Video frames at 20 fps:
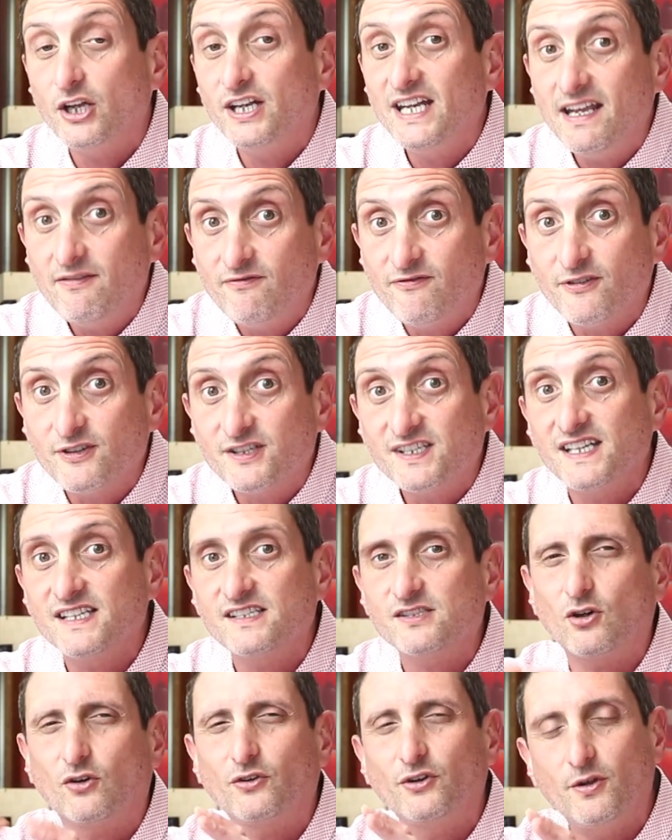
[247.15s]
an
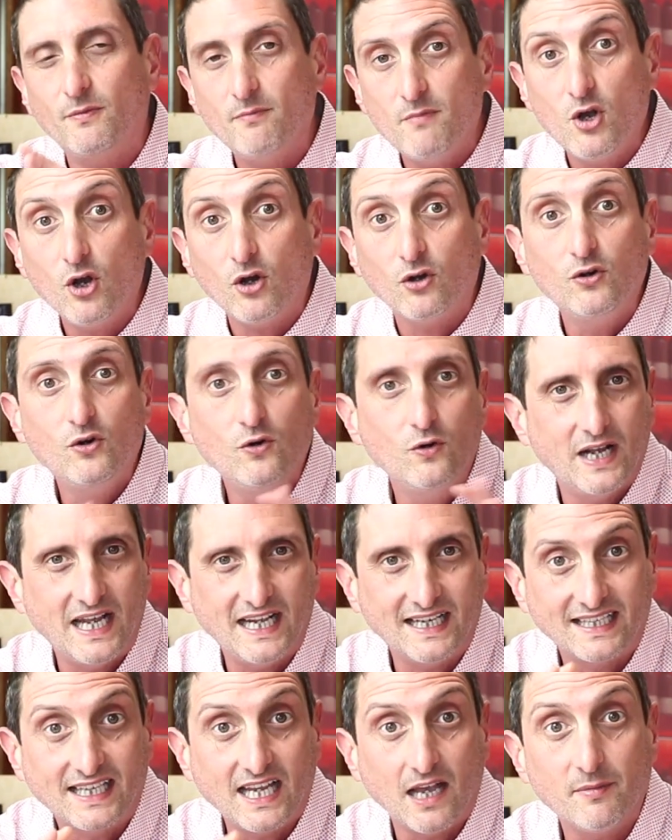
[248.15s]
emphasis on the Merlot
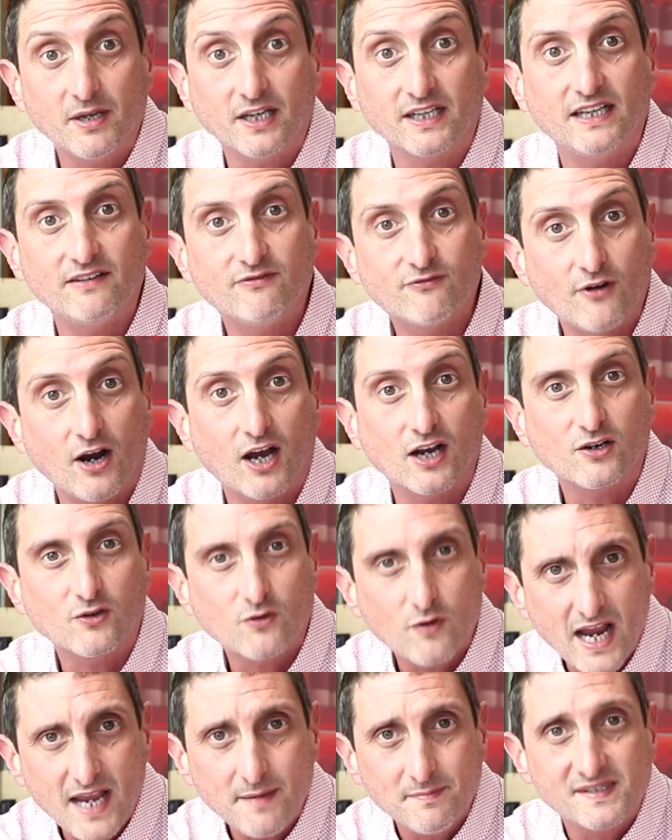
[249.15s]
and Cabernet Franc
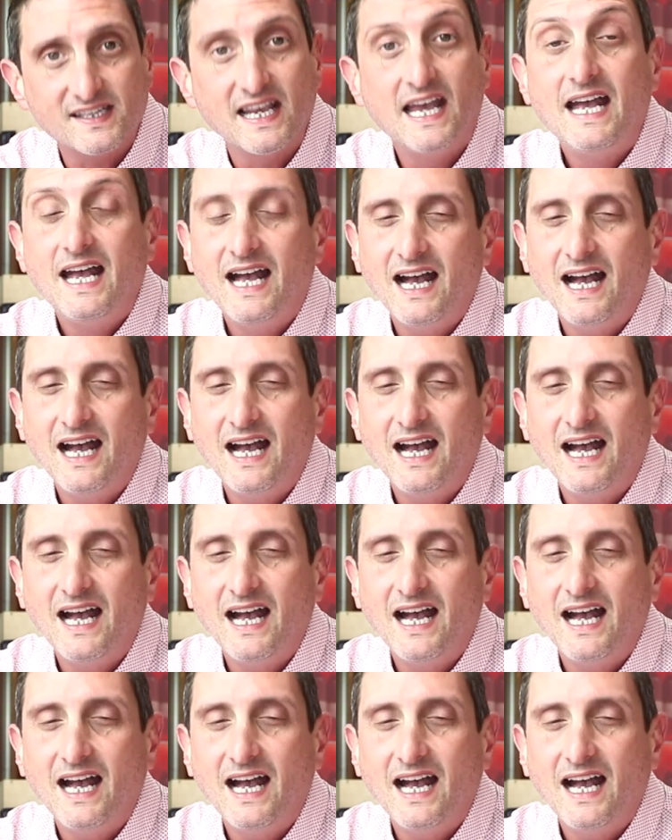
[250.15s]
grapes